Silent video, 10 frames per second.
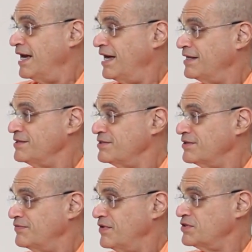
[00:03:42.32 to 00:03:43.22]
And
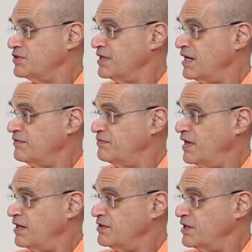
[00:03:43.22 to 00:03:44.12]
eventually I
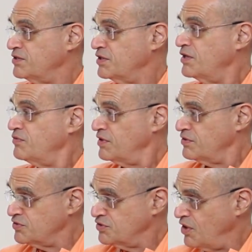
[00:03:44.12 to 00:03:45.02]
found I should get rid
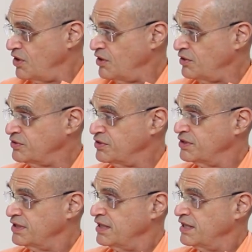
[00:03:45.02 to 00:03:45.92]
of the salt,
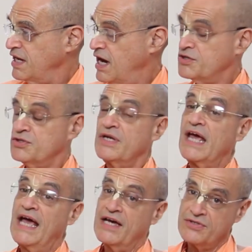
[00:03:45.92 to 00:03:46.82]
I should
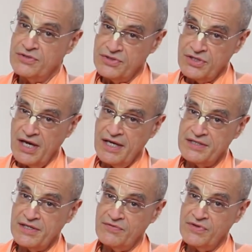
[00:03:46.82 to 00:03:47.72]

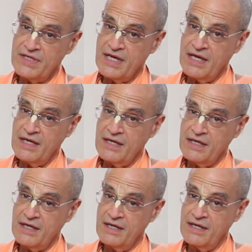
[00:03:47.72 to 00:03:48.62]
exercise every
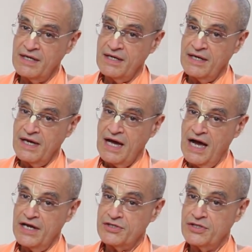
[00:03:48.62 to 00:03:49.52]
day,
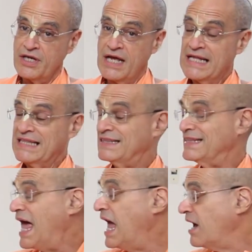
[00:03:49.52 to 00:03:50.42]
I should
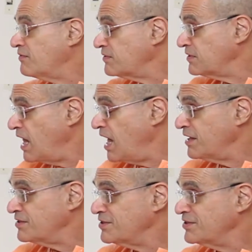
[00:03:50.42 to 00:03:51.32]
laugh a
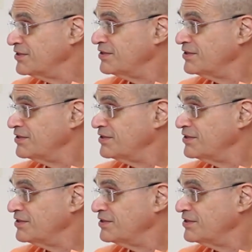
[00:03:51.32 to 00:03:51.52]
lot.